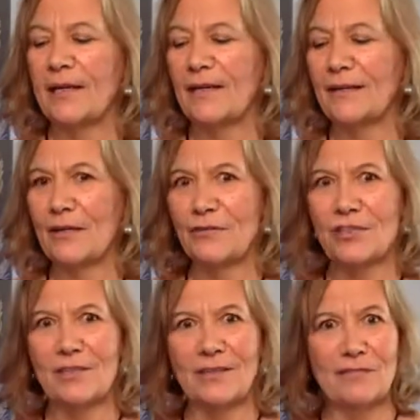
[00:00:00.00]
and it goes
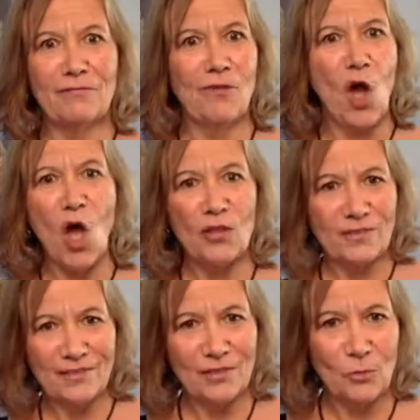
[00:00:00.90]
to these falls,
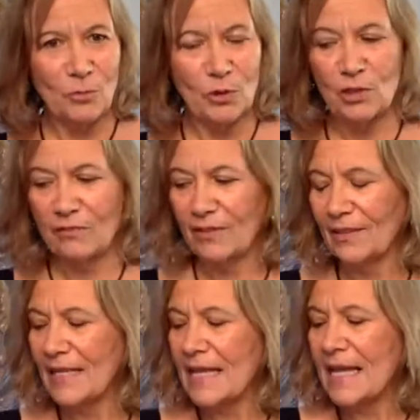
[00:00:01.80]
so beautiful.
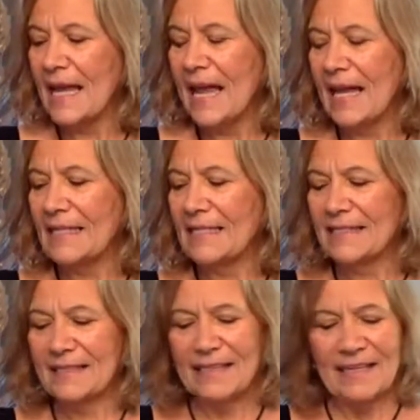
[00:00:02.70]

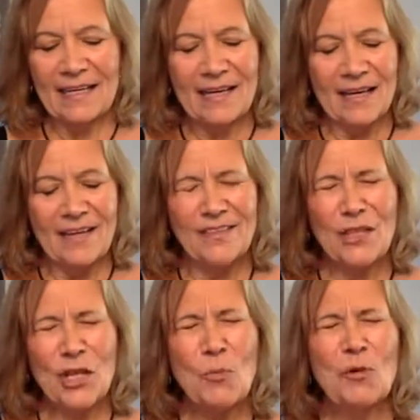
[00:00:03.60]
And
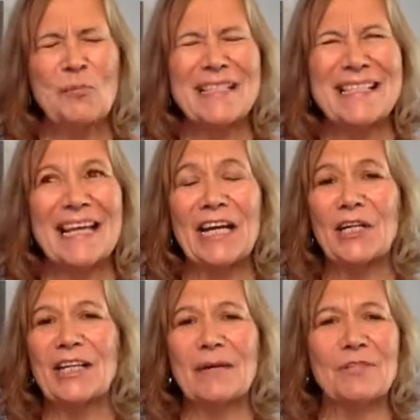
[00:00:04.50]
no one was there,
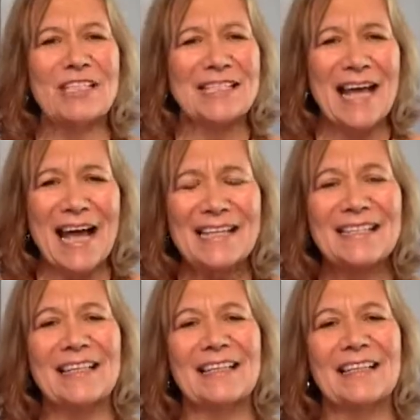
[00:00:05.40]
and I was just
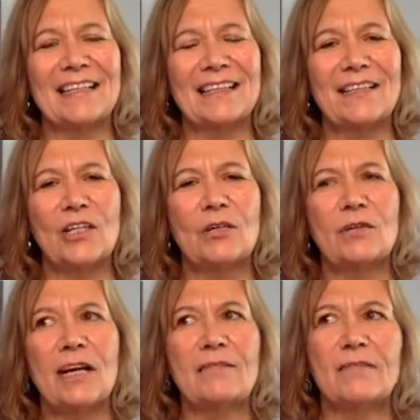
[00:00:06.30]
asking,
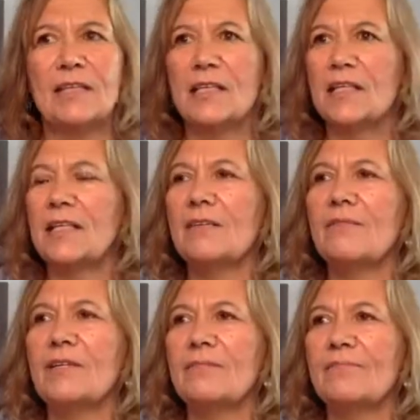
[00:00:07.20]

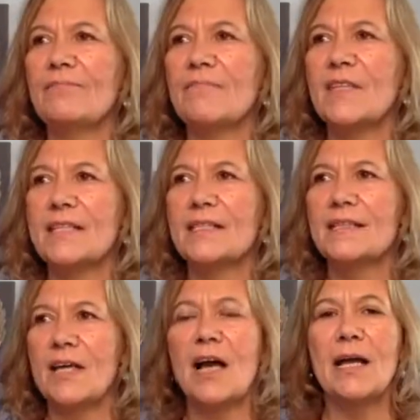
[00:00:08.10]
even this
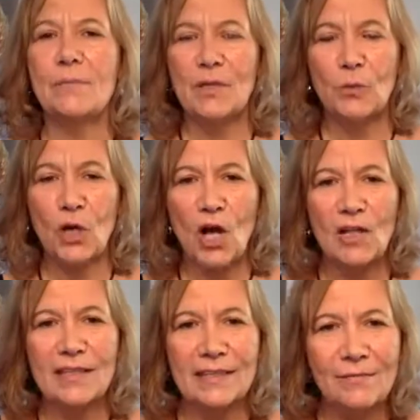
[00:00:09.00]
time that we're
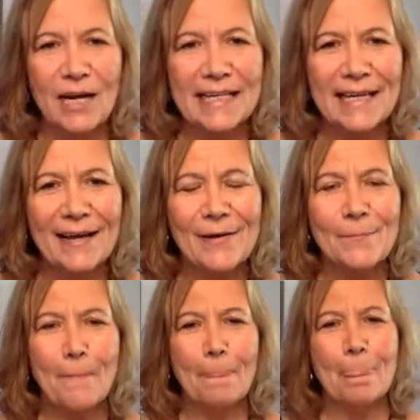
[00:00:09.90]
all in right now